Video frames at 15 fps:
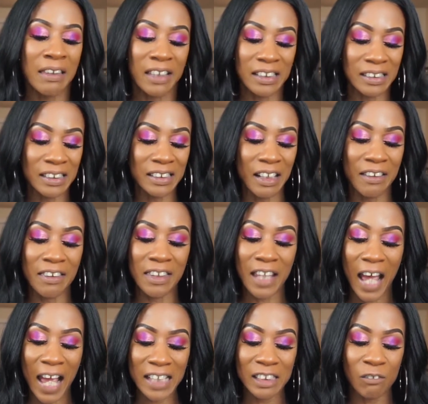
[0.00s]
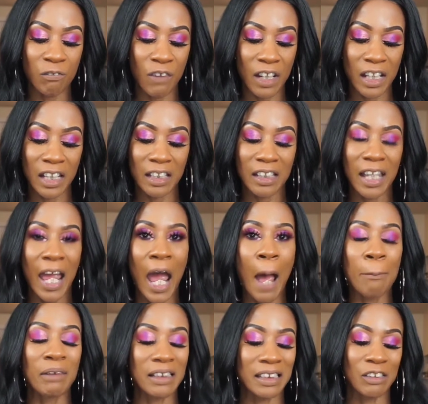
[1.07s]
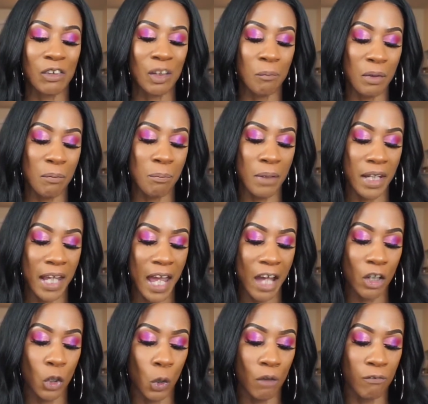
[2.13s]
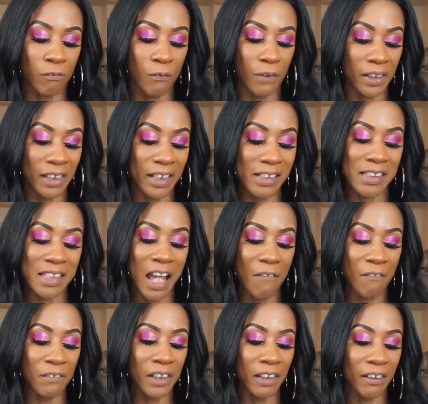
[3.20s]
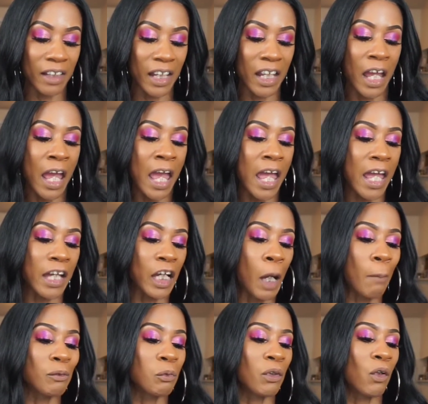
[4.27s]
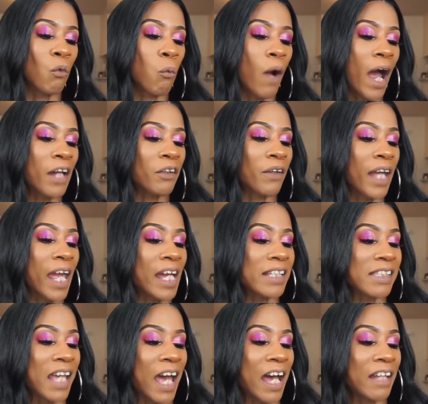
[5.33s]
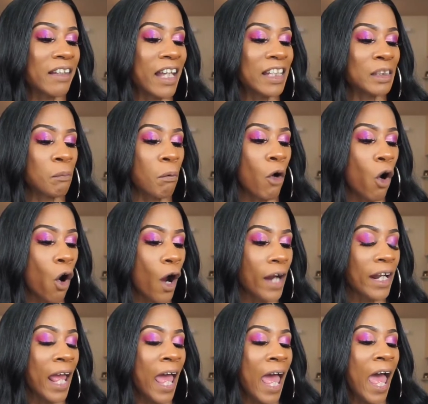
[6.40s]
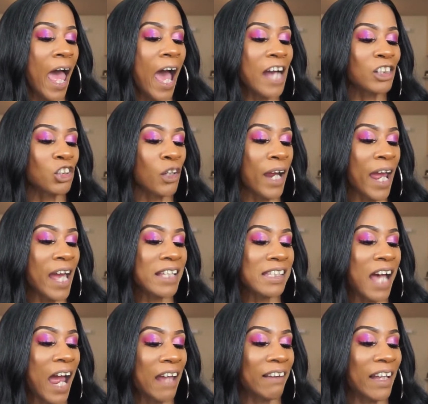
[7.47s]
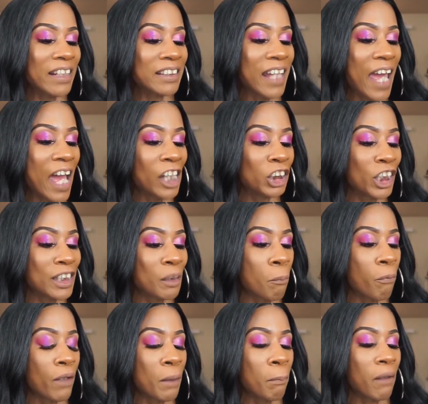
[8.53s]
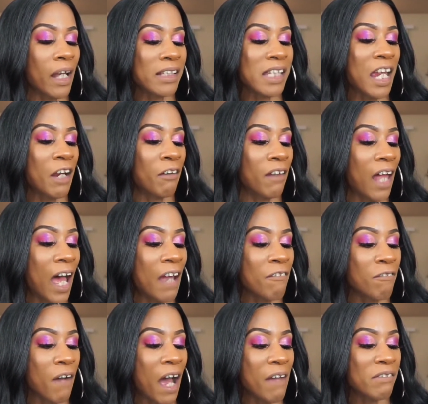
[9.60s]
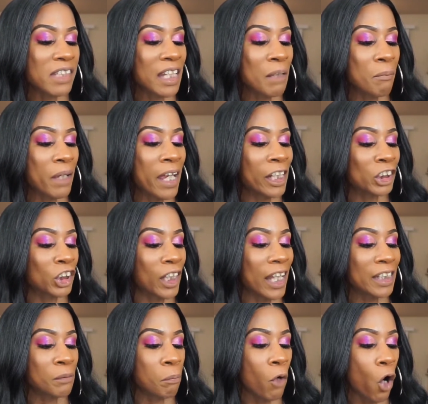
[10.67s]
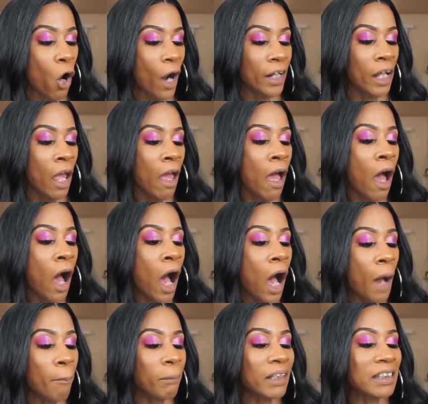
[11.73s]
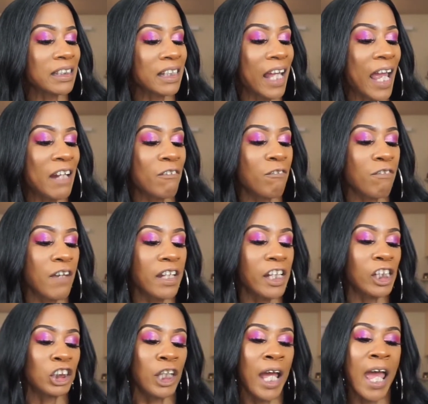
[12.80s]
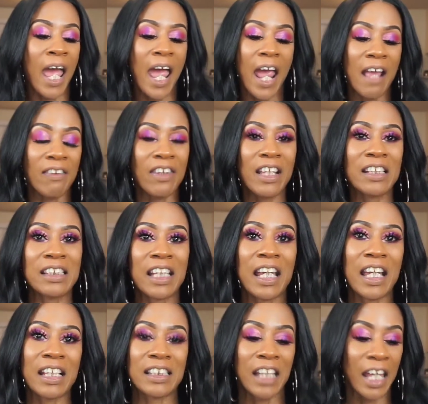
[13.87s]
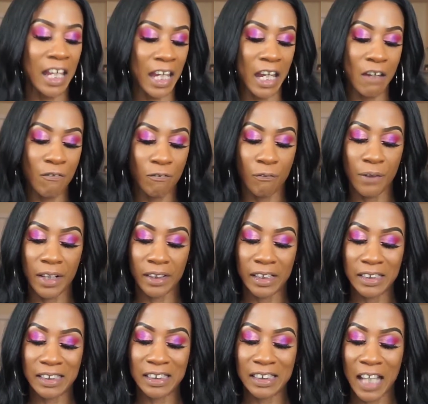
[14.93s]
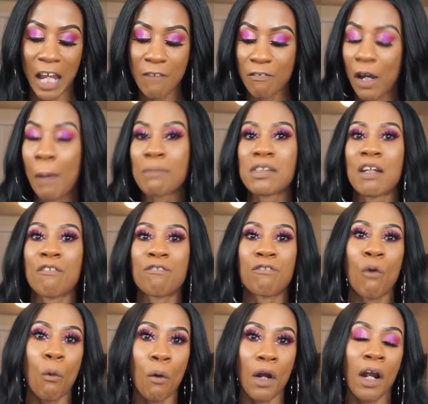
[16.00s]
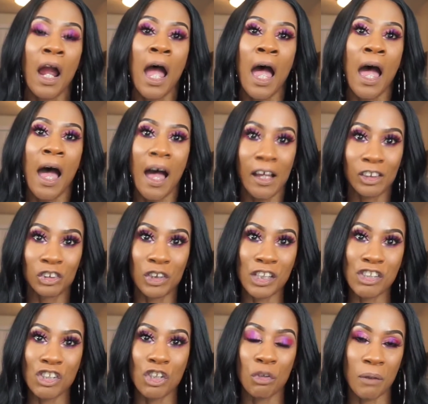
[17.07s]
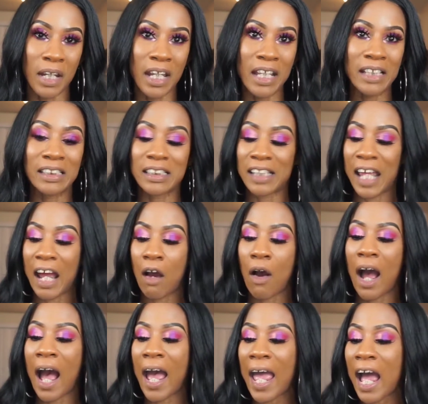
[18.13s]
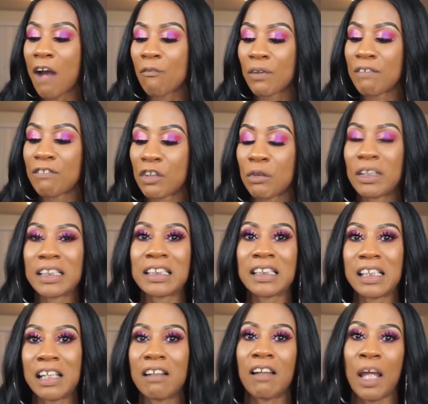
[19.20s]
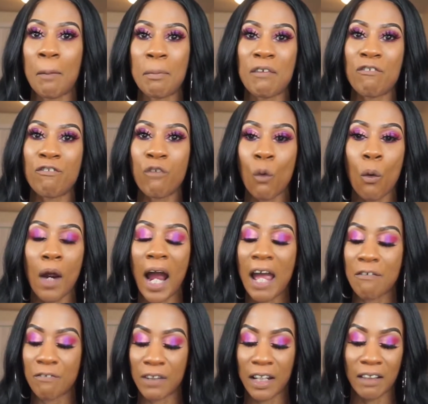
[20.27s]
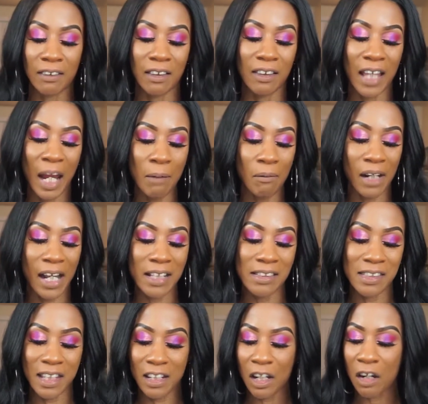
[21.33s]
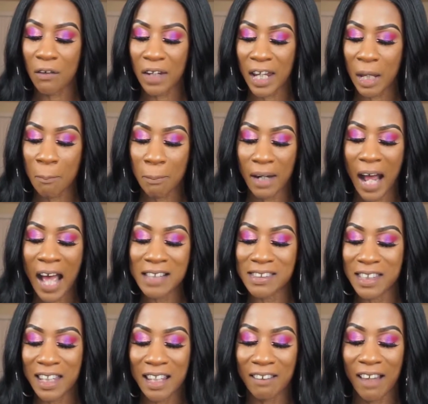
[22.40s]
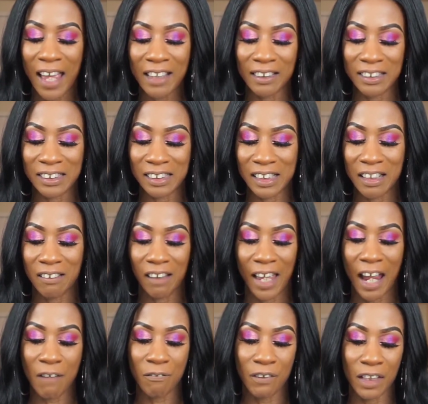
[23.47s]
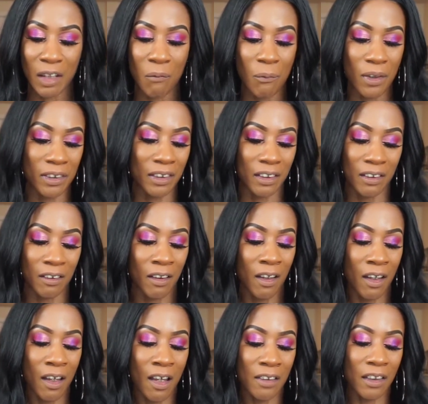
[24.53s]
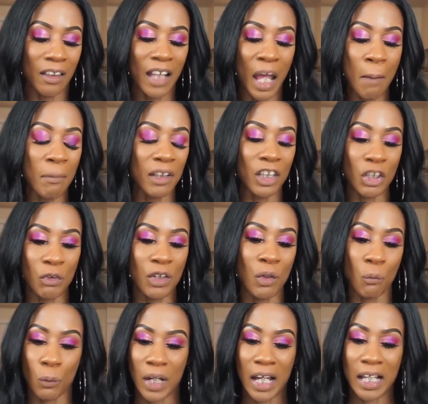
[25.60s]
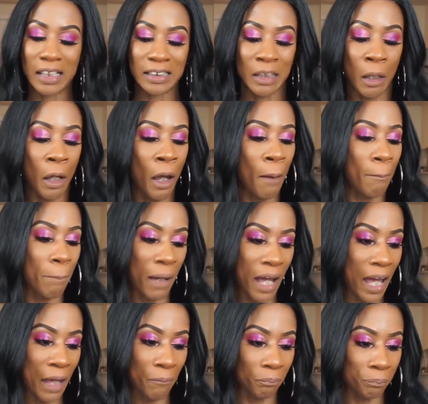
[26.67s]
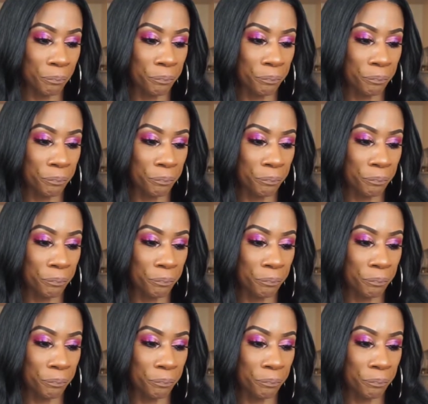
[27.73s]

This is a nice fitting cap. This is going to be big head girl friendly, definitely. It comes with a wider hand tied lace part, extra hand tied lace edges, a pre-plucked hairline, five deep edge lace part, humpless leg finish, and this is heat friendly safe up to 400 degrees now i have reviewed the sleek lay before i forget the name that i did her in but i did like the sleek lay i forget what the the name of the unit was but